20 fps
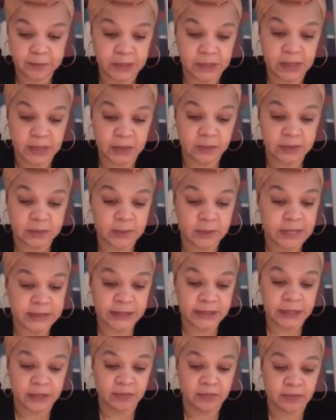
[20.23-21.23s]
It was meant
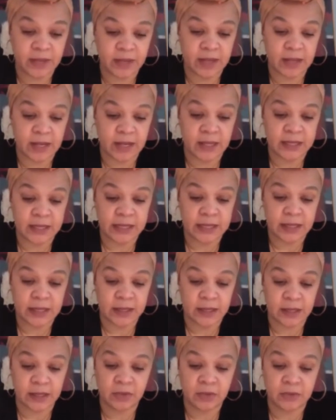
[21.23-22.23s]
to convey the idea
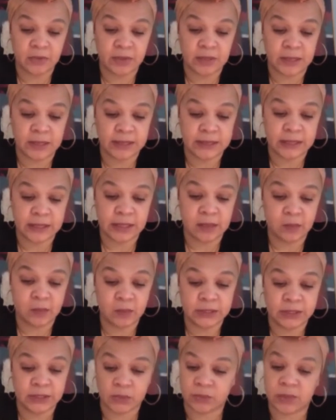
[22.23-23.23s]
that COVID 19
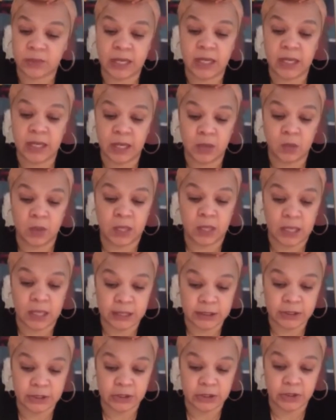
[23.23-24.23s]
was a great
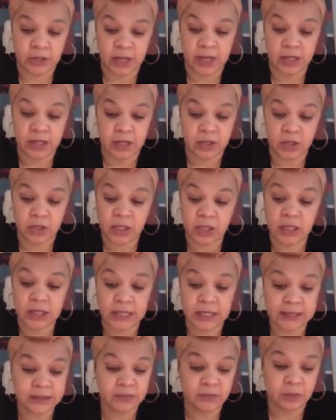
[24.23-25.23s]
equalizer and that our
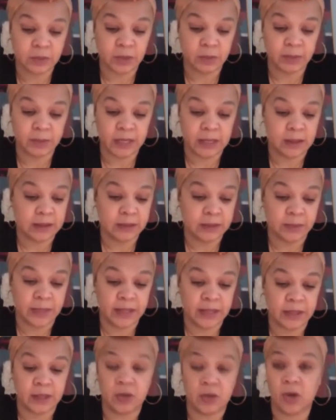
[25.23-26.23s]
collective well being
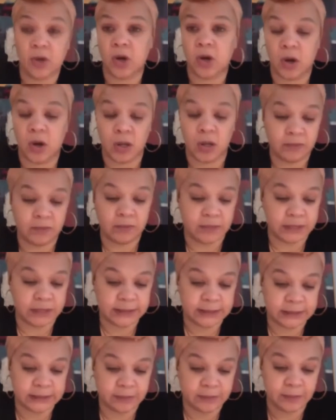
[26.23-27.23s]
depended on all of
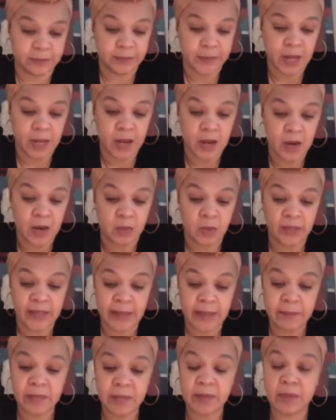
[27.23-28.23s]
us. While
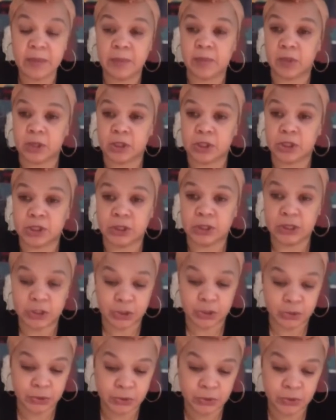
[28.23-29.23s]
that may be partially
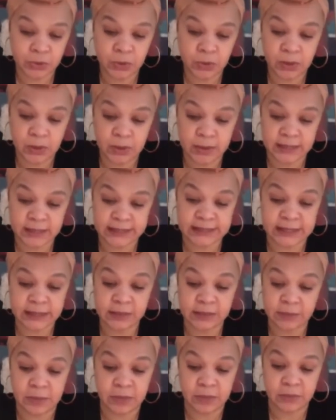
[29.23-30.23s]
true, the
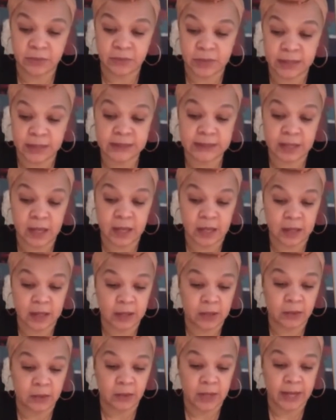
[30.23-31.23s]
sentiment rings
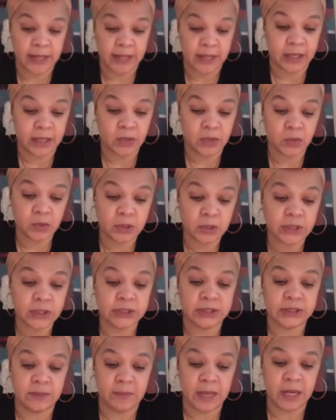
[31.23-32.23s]
hollow and it
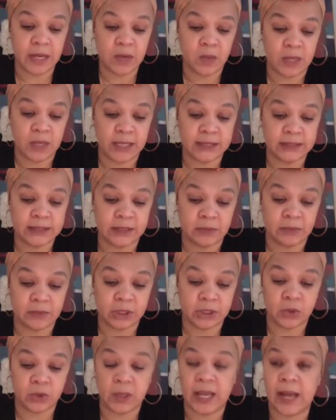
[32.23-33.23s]
ignores the many ways that
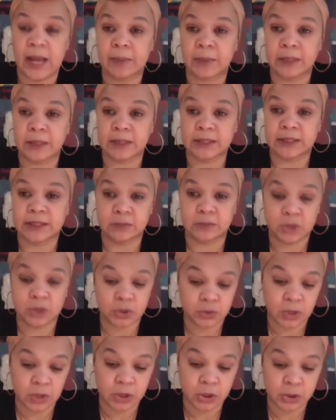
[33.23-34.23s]
racial capitalism
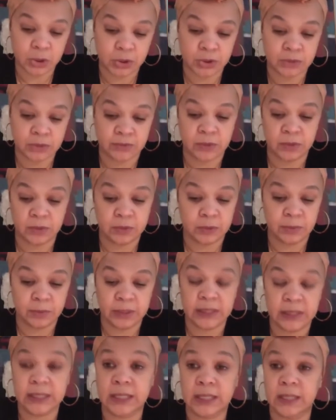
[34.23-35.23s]
structures
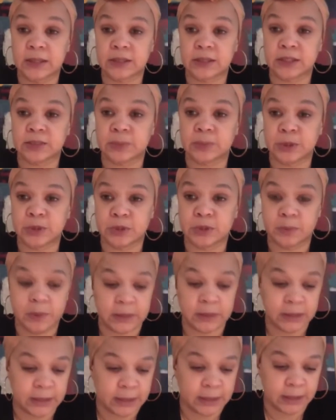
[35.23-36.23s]
vulnerability and
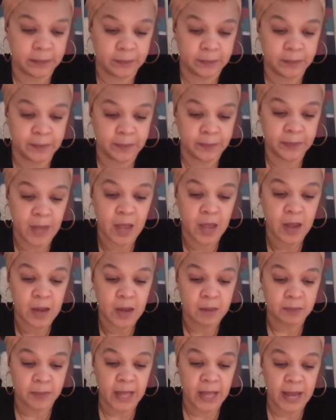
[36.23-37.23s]
disposability.
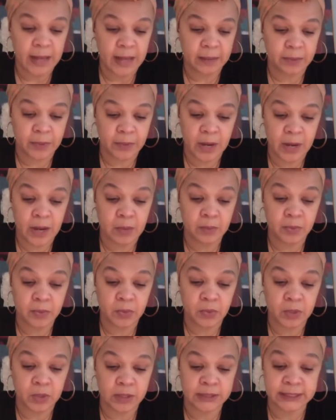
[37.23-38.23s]
Black, brown,
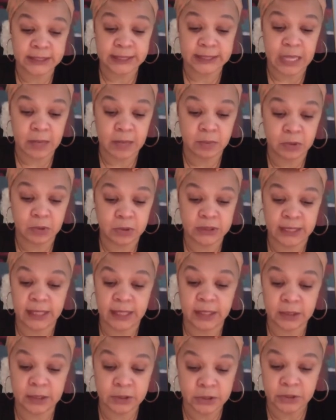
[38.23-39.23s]
poor, disabled,
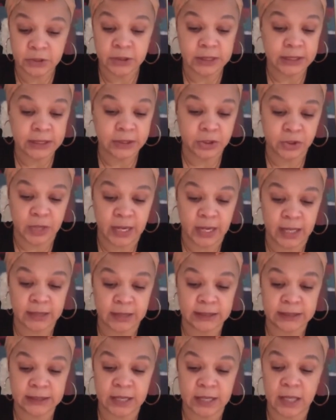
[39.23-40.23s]
elderly,
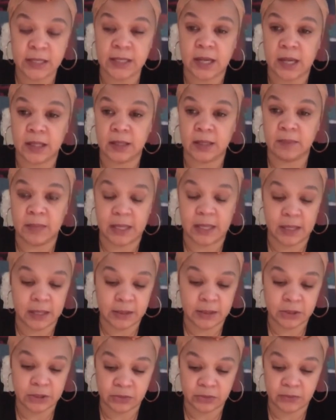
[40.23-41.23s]
trans,
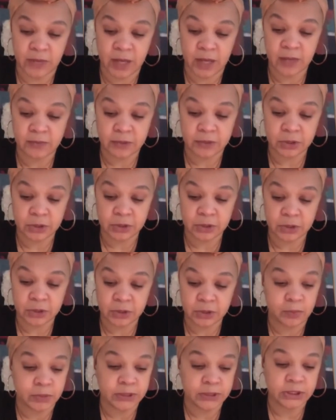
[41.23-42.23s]
undocumented, survivors, and
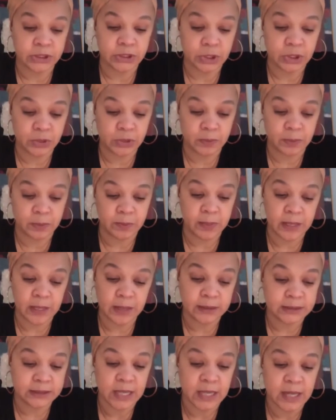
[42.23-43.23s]
imprisoned human
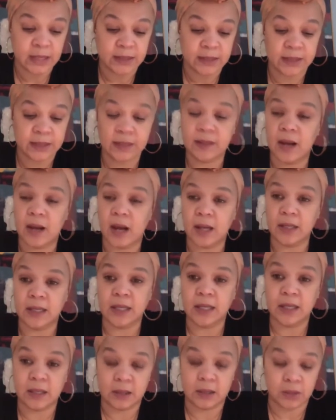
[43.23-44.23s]
beings did not
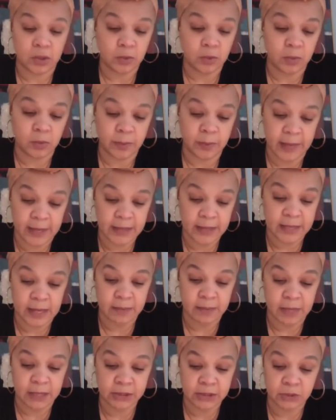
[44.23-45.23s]
need a global
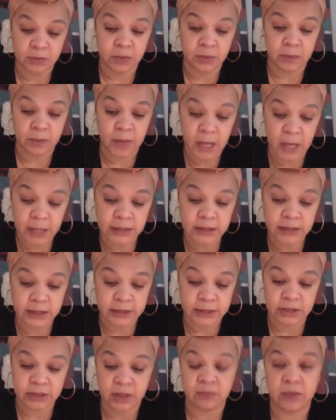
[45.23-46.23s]
pandemic to remind
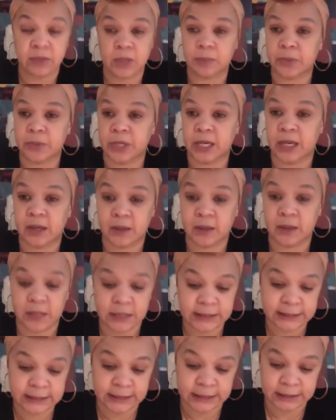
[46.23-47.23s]
us of our
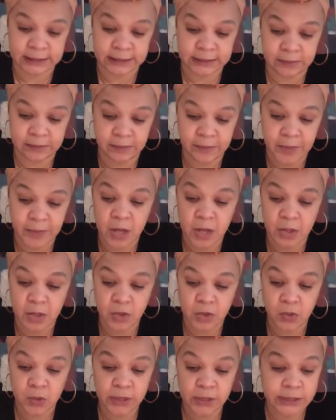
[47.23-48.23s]
precariousness.
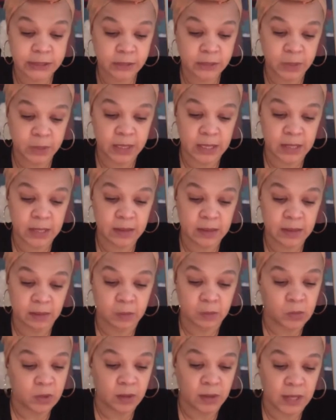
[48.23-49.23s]
Nor did we need the
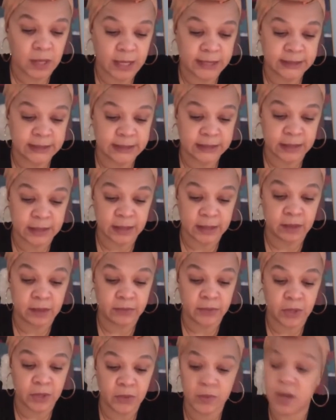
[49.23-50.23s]
moralizing of
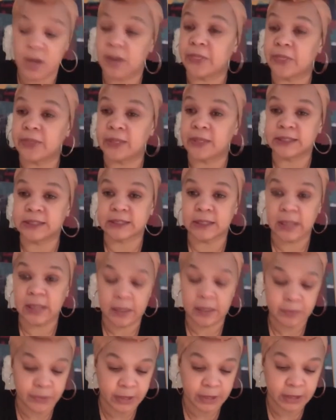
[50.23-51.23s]
know nothing
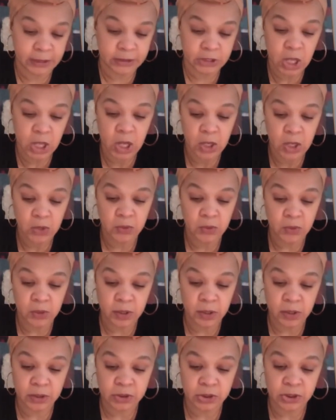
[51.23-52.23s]
celebrities who
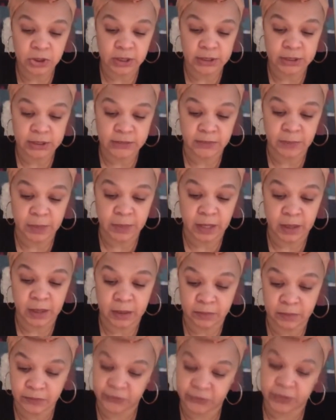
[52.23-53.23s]
urged us from the
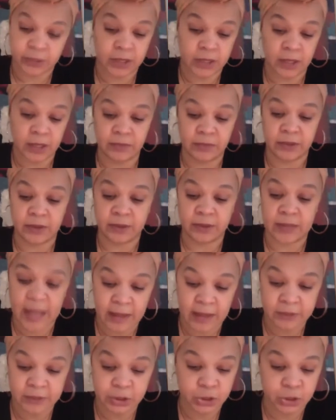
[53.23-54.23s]
comfort of their
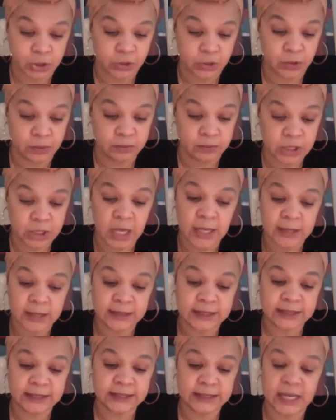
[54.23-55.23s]
lavish homes
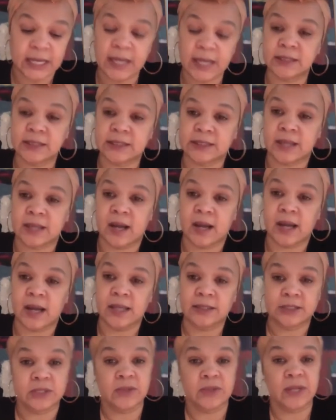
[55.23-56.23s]
to stay
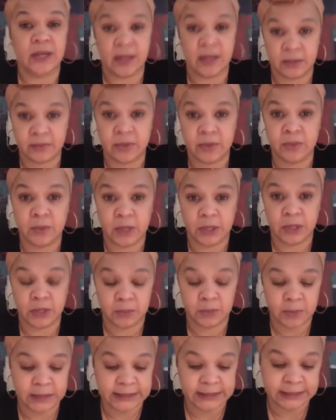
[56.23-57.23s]
inside so that everyone could
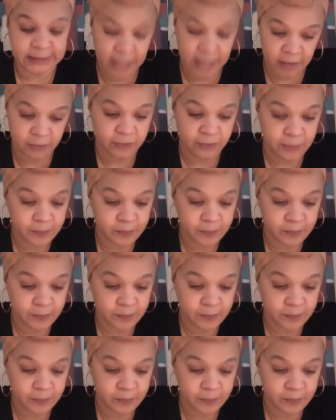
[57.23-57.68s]
be safe.